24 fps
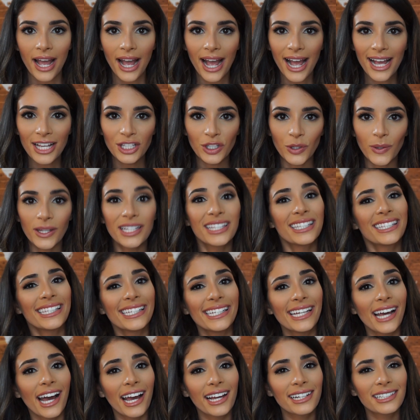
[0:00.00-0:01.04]
As you can
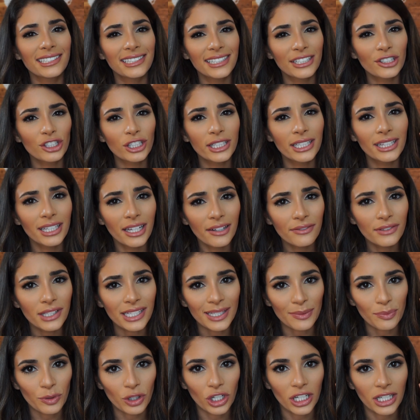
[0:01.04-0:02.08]
see, I clearly love
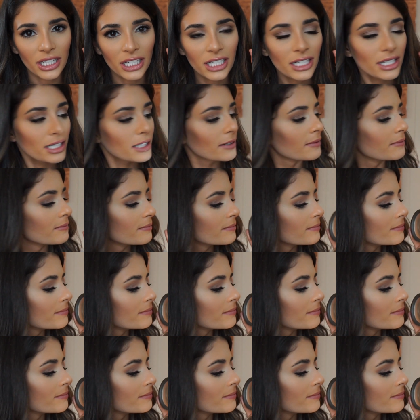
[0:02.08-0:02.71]
this product.